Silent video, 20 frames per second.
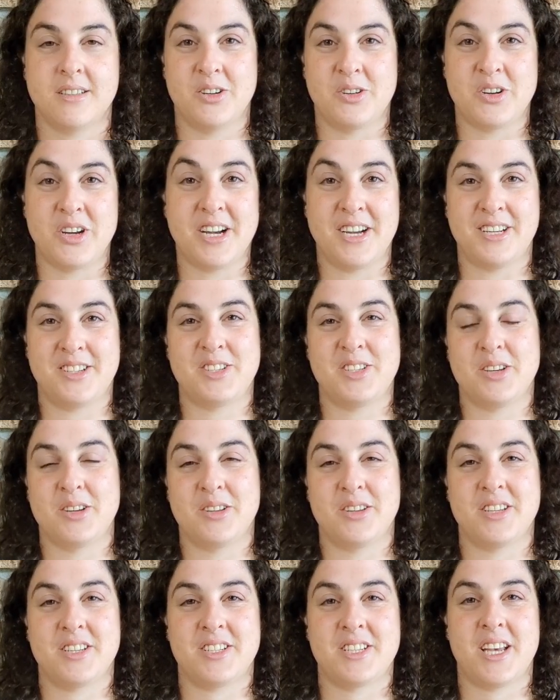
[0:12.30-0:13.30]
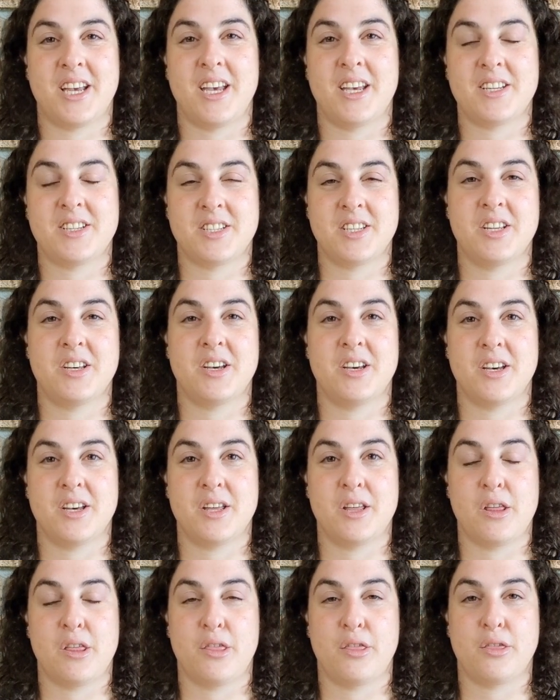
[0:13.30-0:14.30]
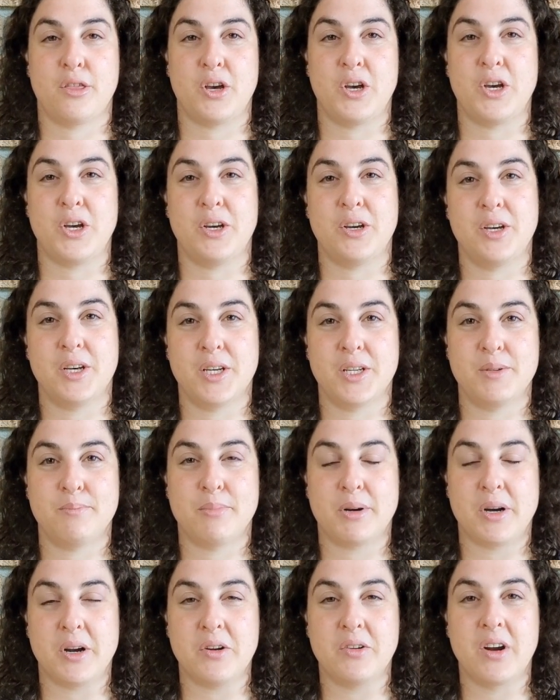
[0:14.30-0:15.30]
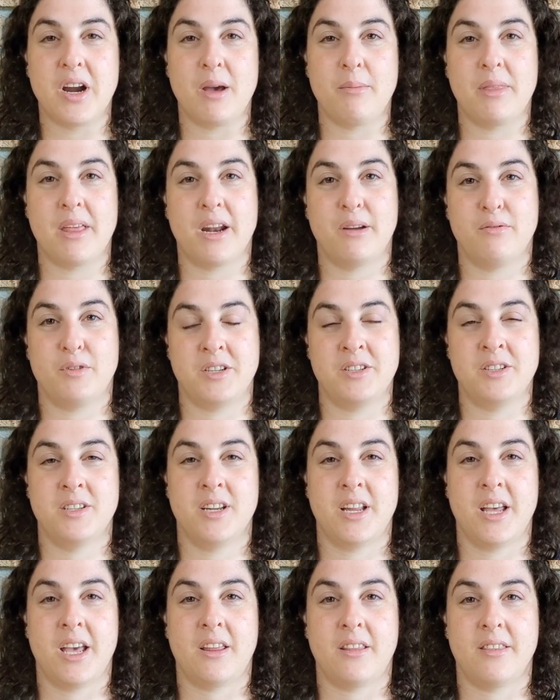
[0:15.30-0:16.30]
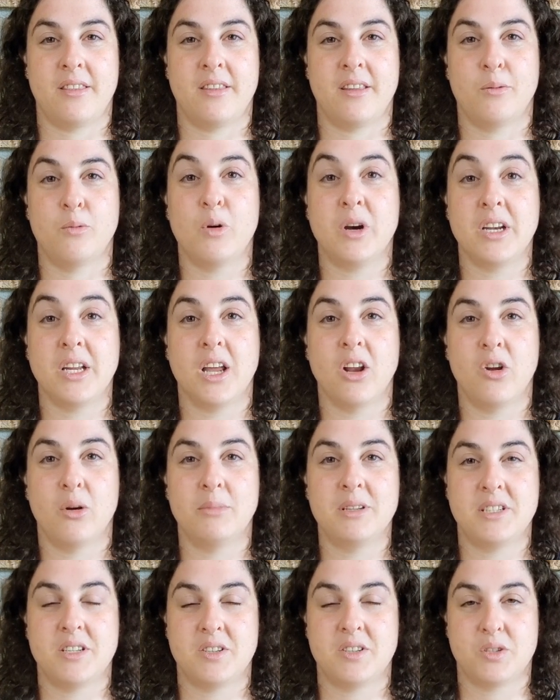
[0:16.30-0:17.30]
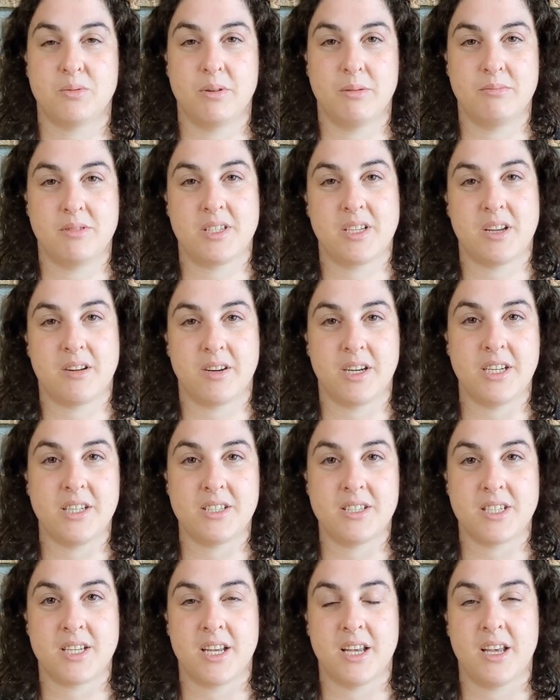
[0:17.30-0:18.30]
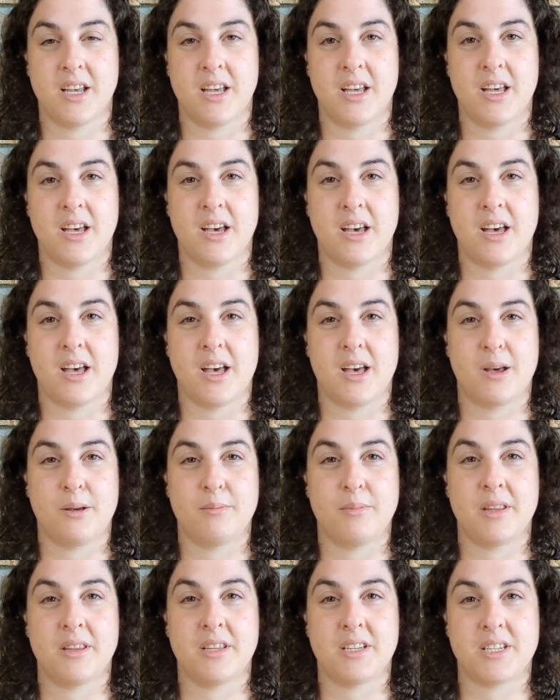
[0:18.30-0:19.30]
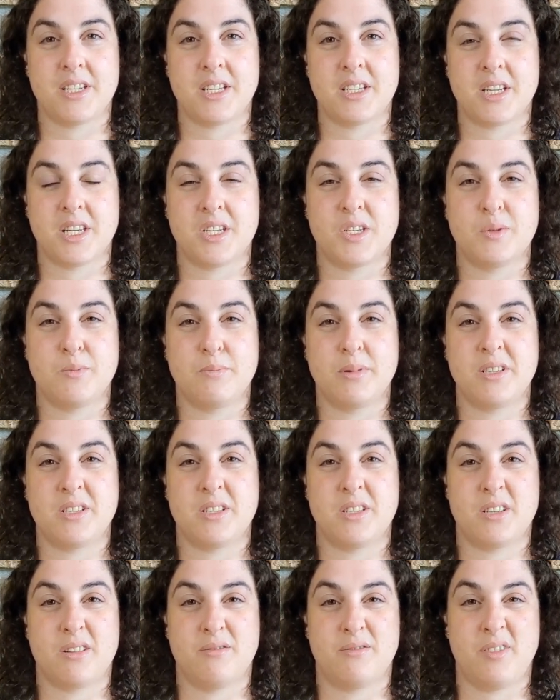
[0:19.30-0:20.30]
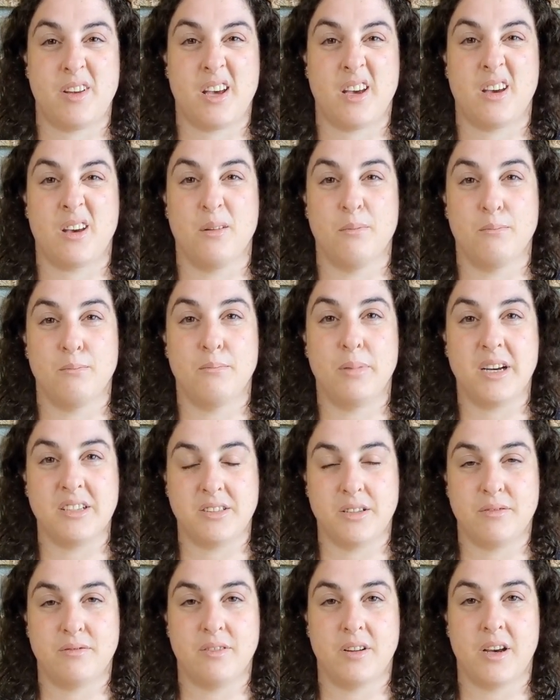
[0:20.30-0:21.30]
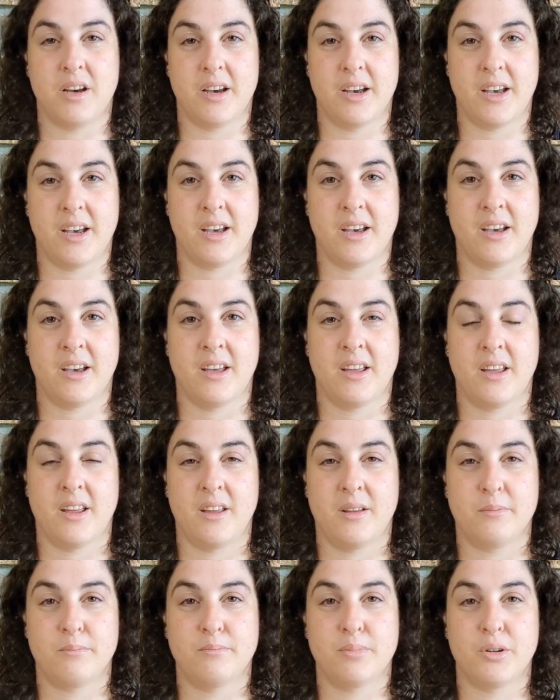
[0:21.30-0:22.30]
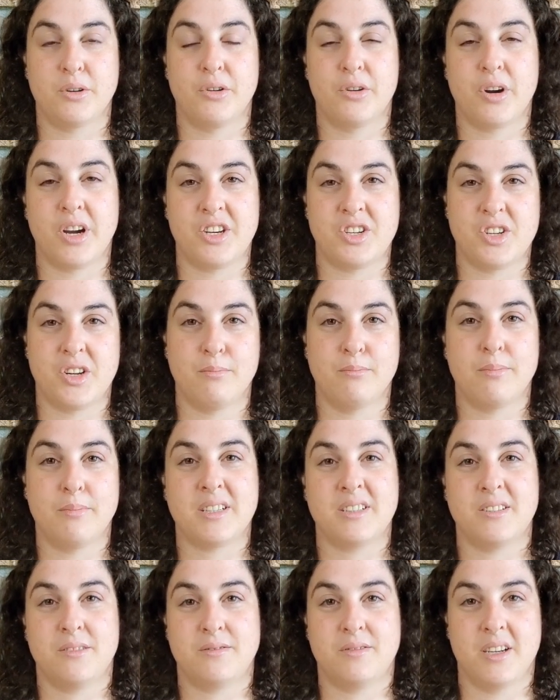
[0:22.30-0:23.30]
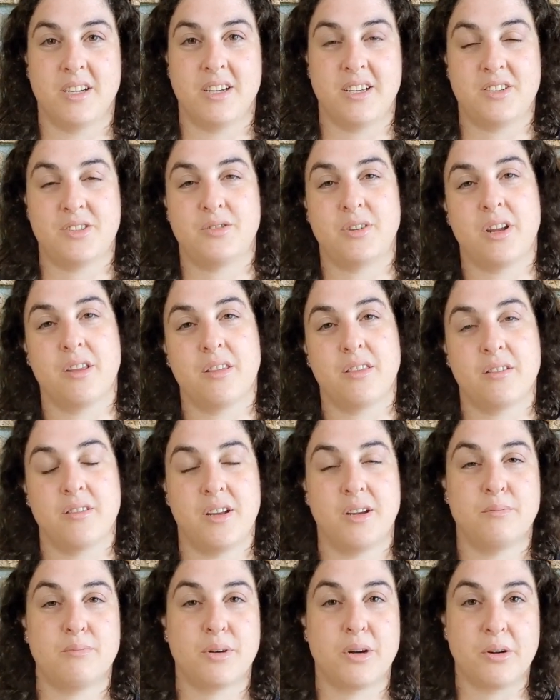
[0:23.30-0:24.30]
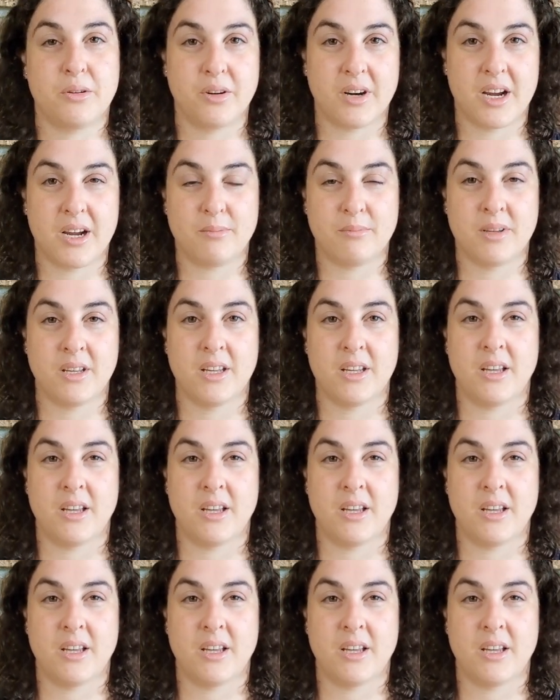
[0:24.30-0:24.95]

Alright, so this is the third program that I've written in the 1 kilometer swim series. This is a specific butterfly progression, butterfly strengthening program.